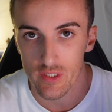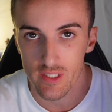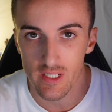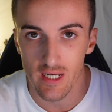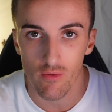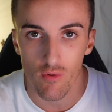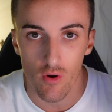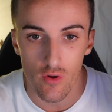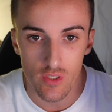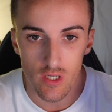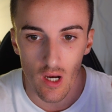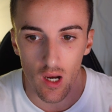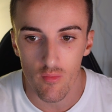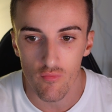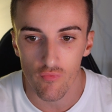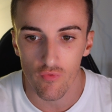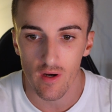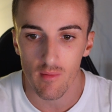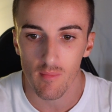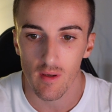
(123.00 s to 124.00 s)
0 time
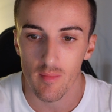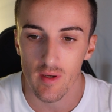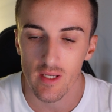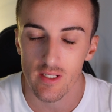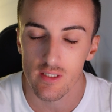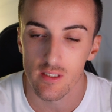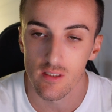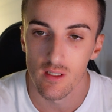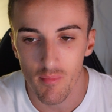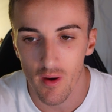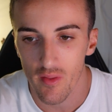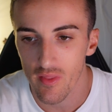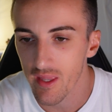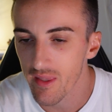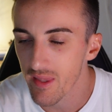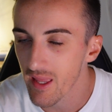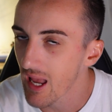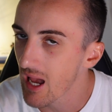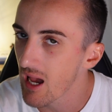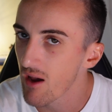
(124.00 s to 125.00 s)
frame limits, but then
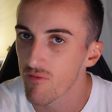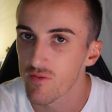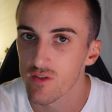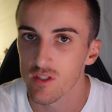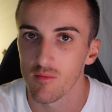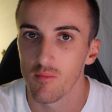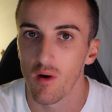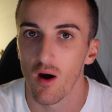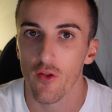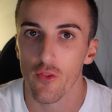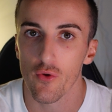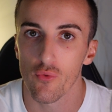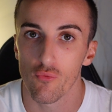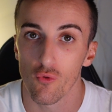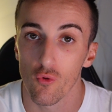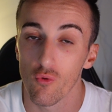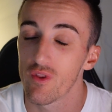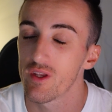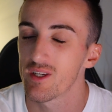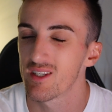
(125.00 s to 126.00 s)
they have some other
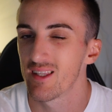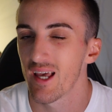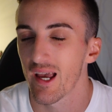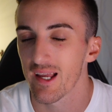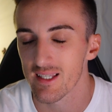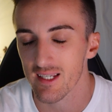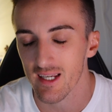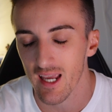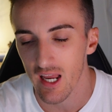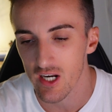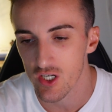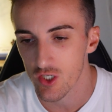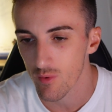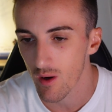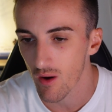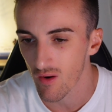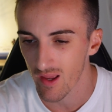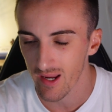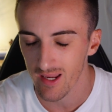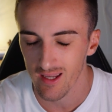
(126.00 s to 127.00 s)
rule that's there to catch you
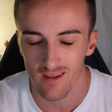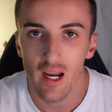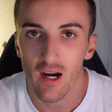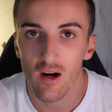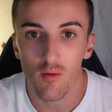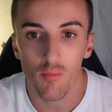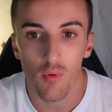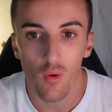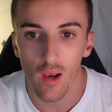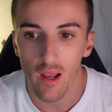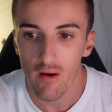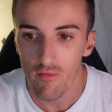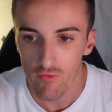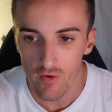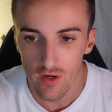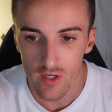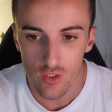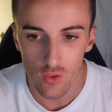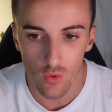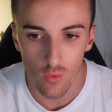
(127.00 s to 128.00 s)
out, like terrible
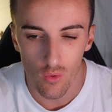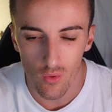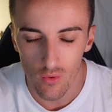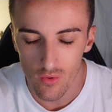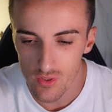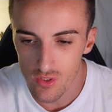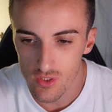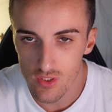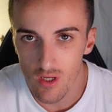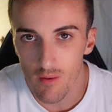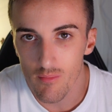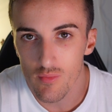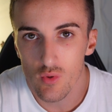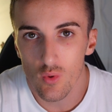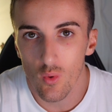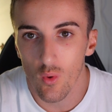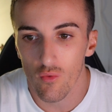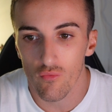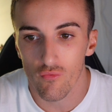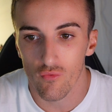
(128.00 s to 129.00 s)
leverage or some
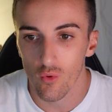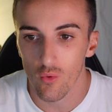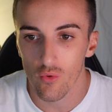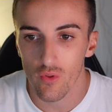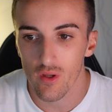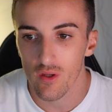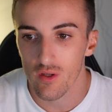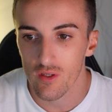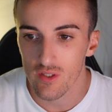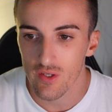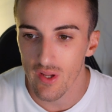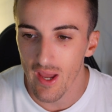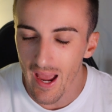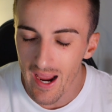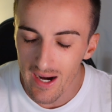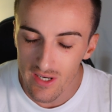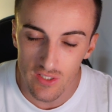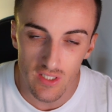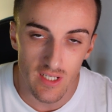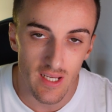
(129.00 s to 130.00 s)
sort of rule that
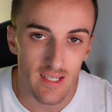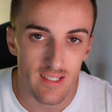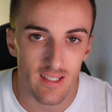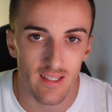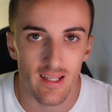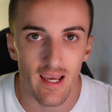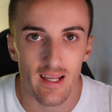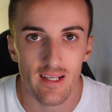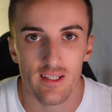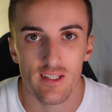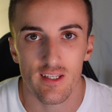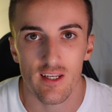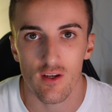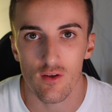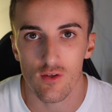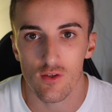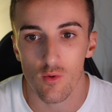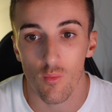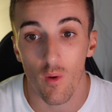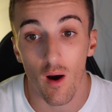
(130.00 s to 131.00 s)
actually isn't there to see you
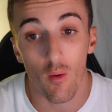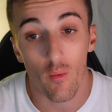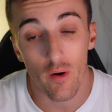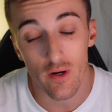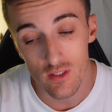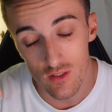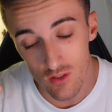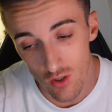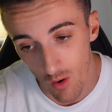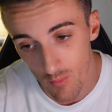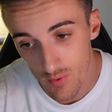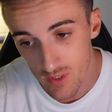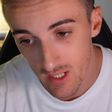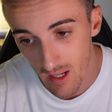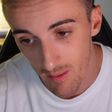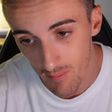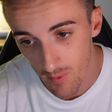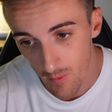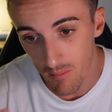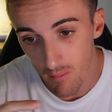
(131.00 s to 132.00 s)
do well. Whereas
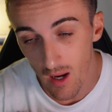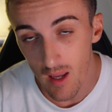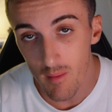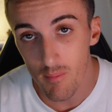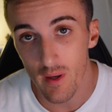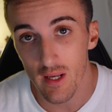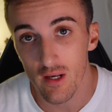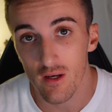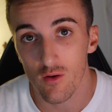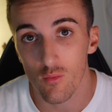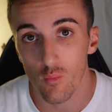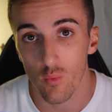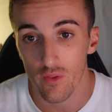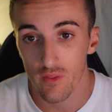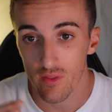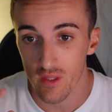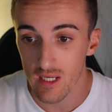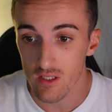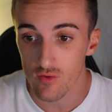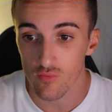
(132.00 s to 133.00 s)
TOPSTEP, in my opinion, with
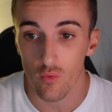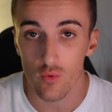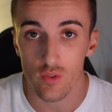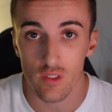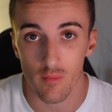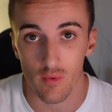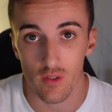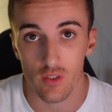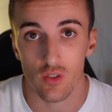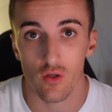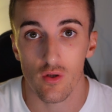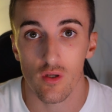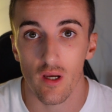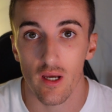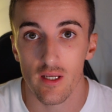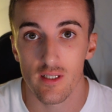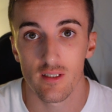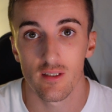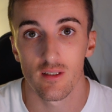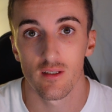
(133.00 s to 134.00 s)
these rules I'm going to show you
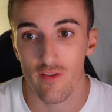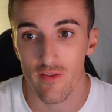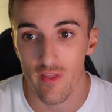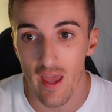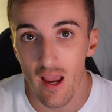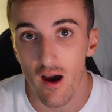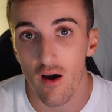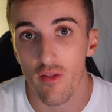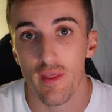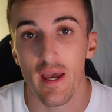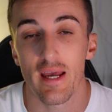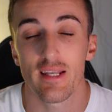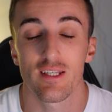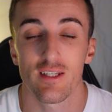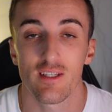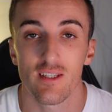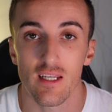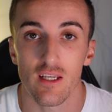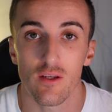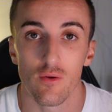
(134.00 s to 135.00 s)
guys, they are there to
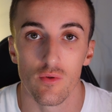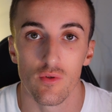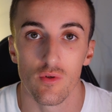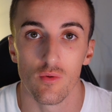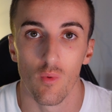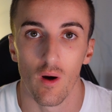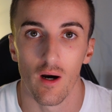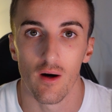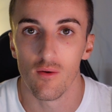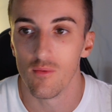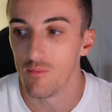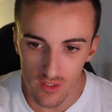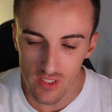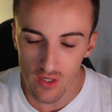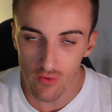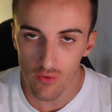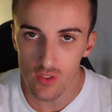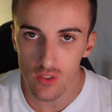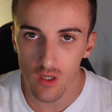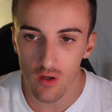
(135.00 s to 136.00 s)
see you do well.
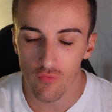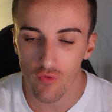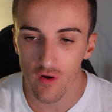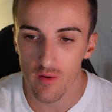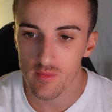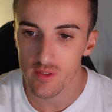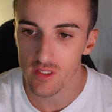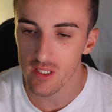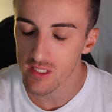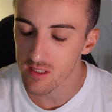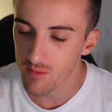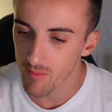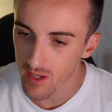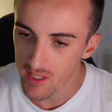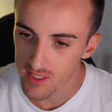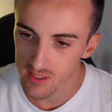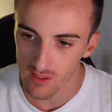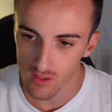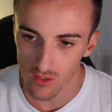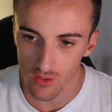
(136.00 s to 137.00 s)
0 time frames is
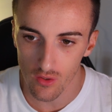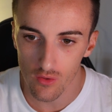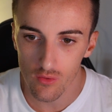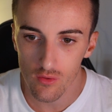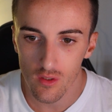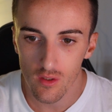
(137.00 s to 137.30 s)
amazing, you know.